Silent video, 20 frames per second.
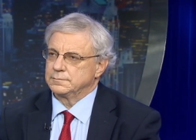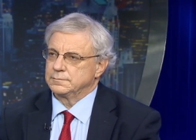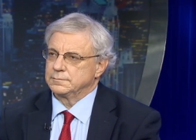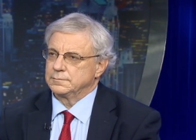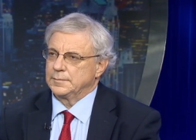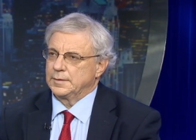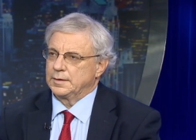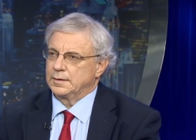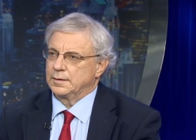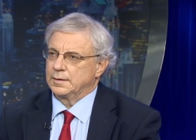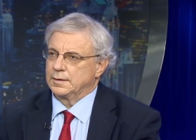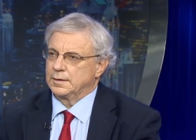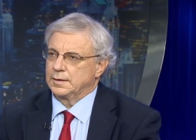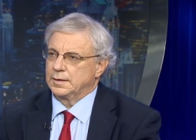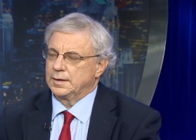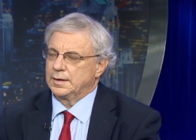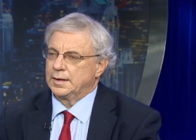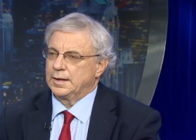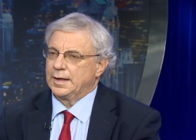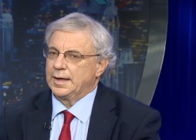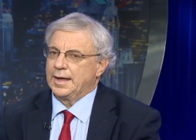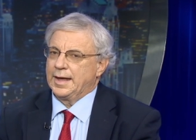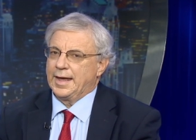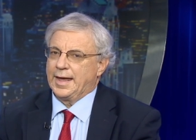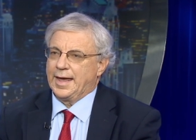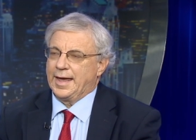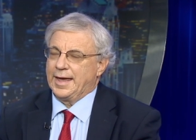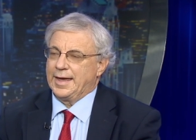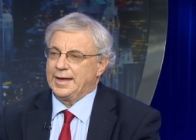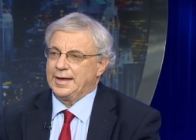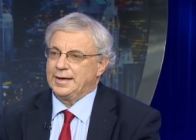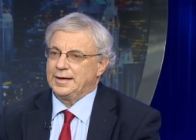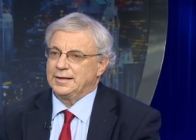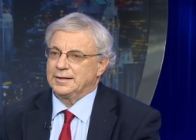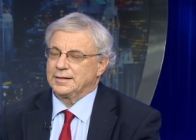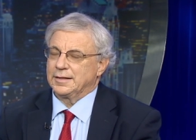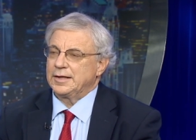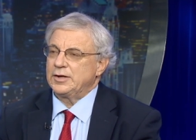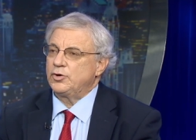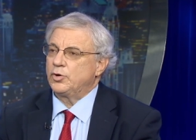What's the difference? A
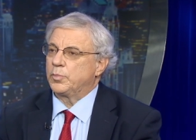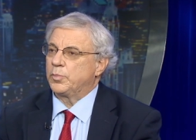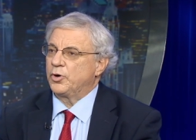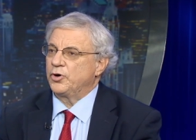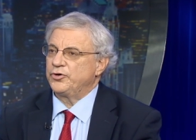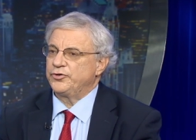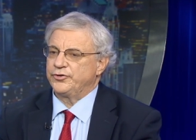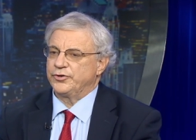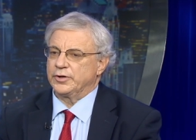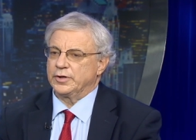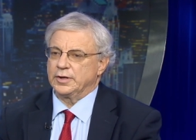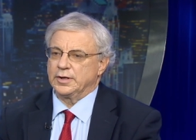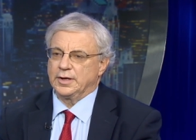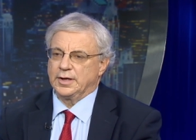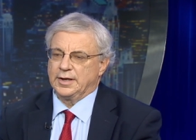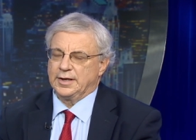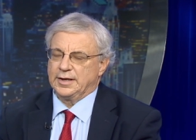legal person